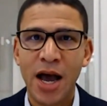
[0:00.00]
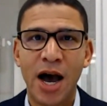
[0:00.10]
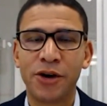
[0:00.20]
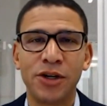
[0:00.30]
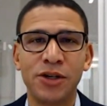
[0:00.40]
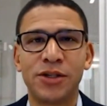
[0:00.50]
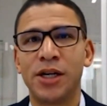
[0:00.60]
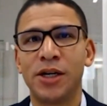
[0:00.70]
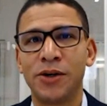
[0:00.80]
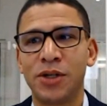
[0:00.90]
How could you say
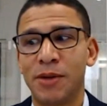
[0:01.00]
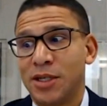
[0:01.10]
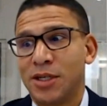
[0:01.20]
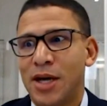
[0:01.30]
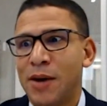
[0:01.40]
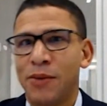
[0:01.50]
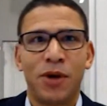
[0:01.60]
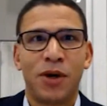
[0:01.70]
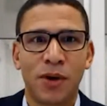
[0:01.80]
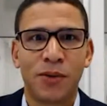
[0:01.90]
no to him? I said, because I wouldn't
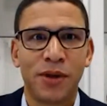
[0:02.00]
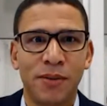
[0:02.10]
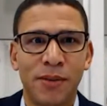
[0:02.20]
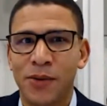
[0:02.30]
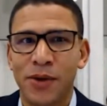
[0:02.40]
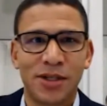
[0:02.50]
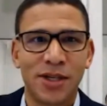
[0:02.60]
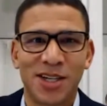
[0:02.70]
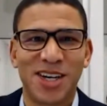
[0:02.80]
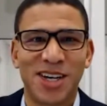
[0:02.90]
want to work with them. I don't want to sit
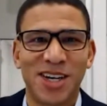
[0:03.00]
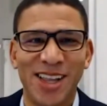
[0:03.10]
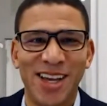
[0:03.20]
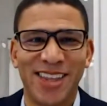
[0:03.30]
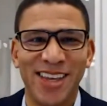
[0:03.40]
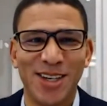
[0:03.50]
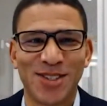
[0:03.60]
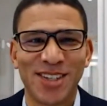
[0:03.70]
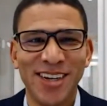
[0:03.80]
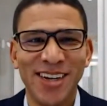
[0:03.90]
next to a guy like
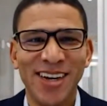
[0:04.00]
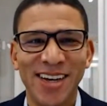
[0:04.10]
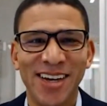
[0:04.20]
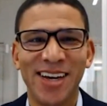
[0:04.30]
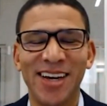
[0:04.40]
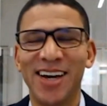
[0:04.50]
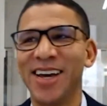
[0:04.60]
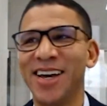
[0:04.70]
this. Yeah.